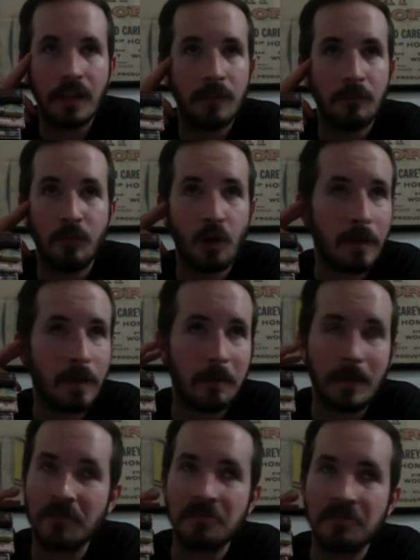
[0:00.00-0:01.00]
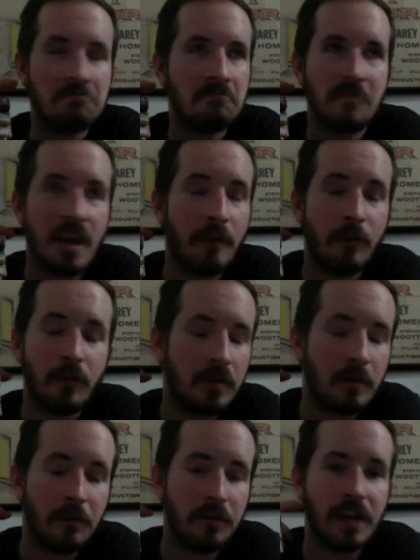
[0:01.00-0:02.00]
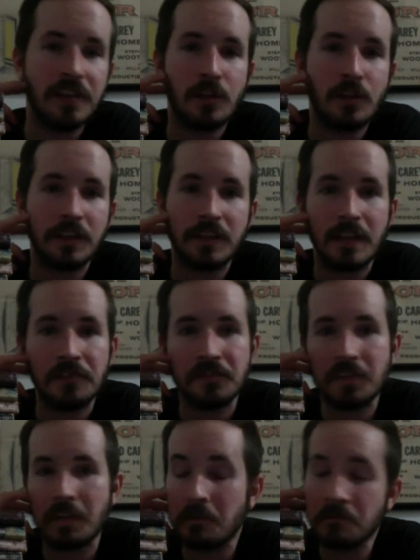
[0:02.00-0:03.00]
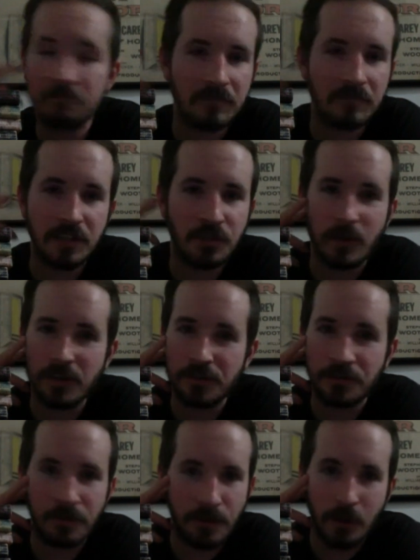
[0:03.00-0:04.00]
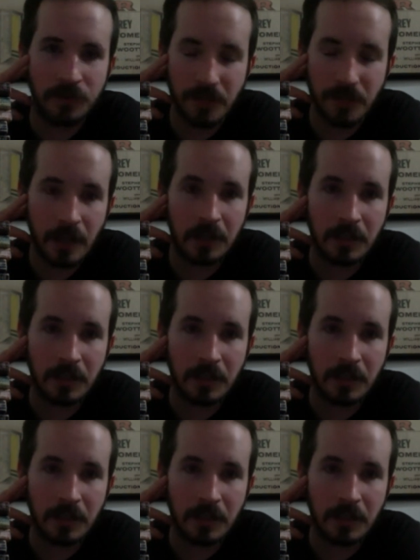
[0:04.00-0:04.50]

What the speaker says: Brokeback Mountain, never did I look at that and say, oh, that's a Western. No, it's not.